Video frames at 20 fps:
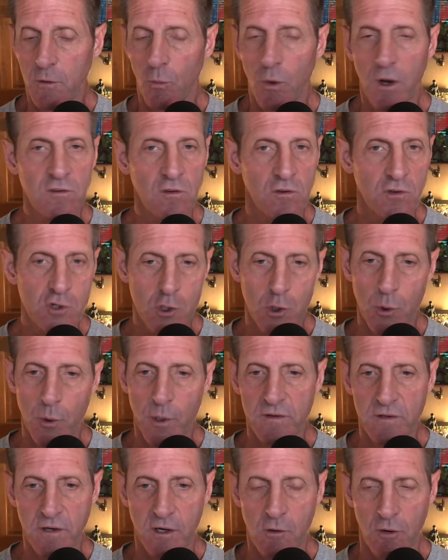It wasn't true
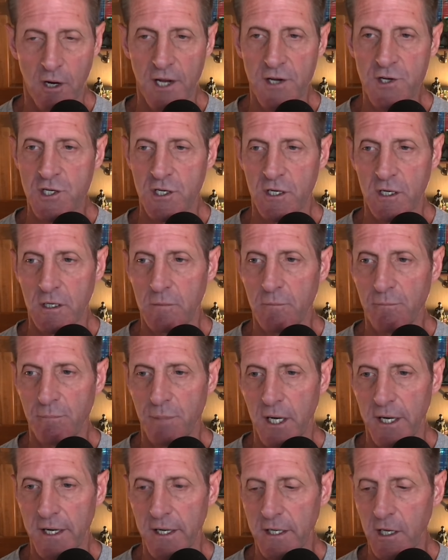integration,
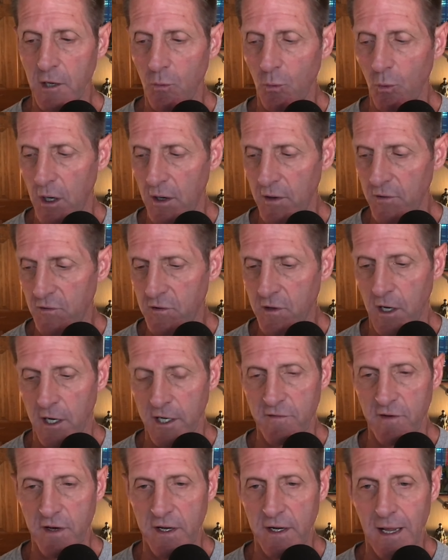but it was
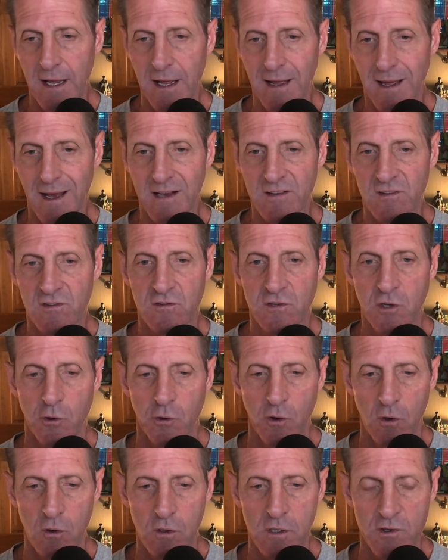kind of an
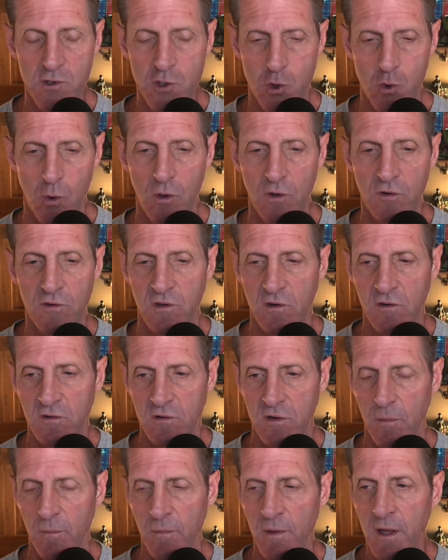external control
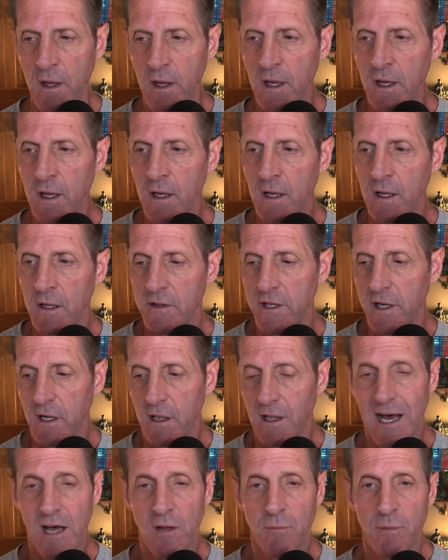system that
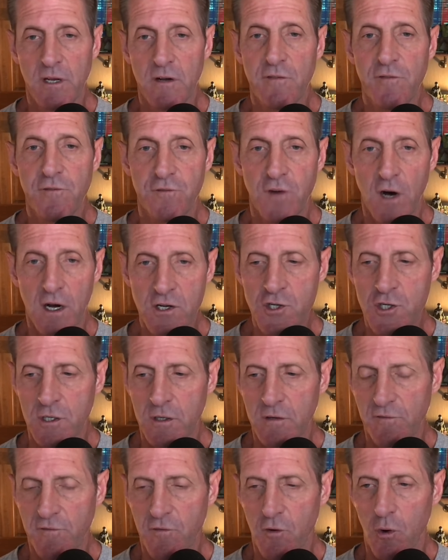allowed me to
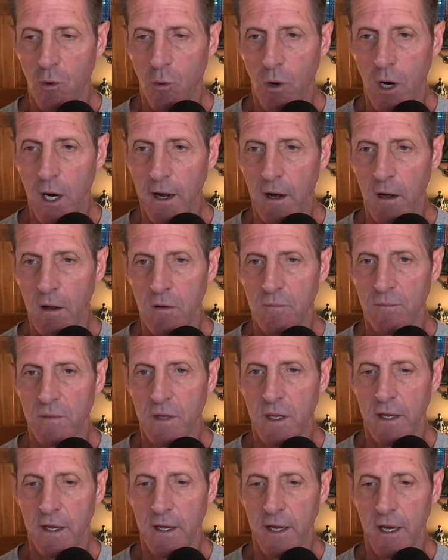function for a while.
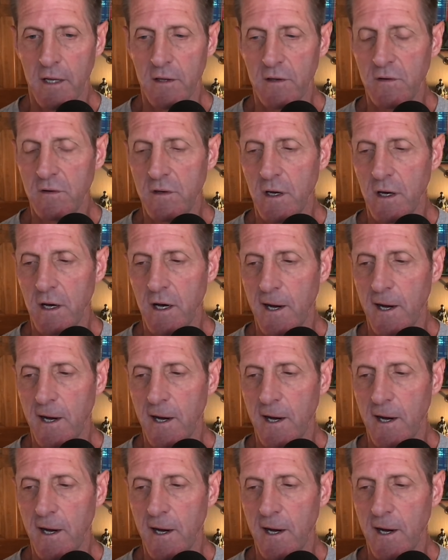And,